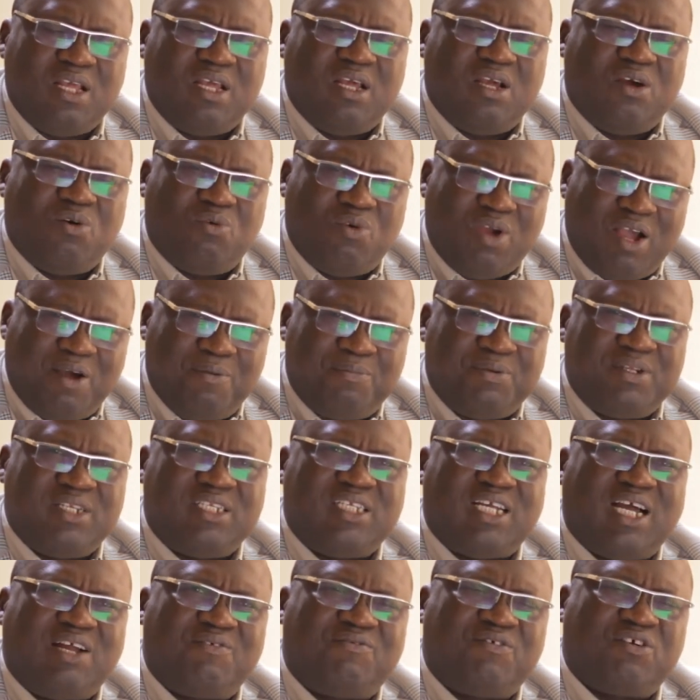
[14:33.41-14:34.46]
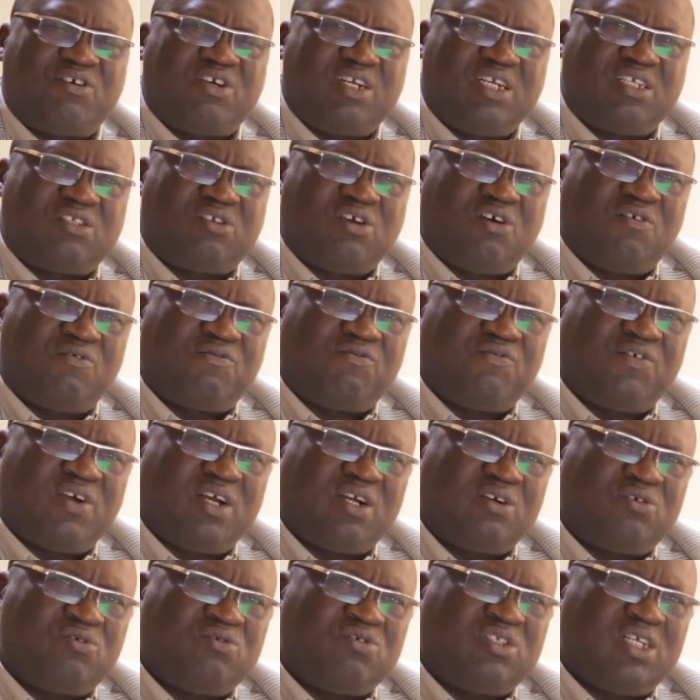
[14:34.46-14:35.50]
We have been the advocate of
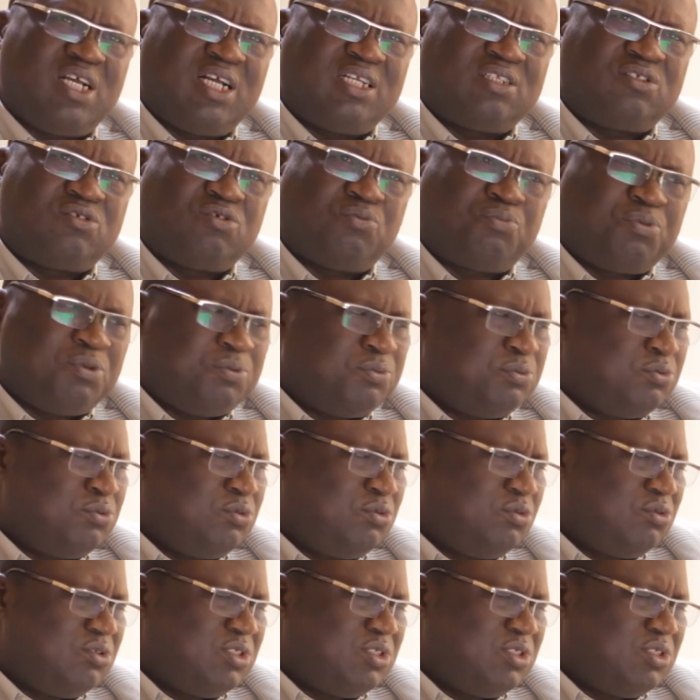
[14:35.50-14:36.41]
good health to people.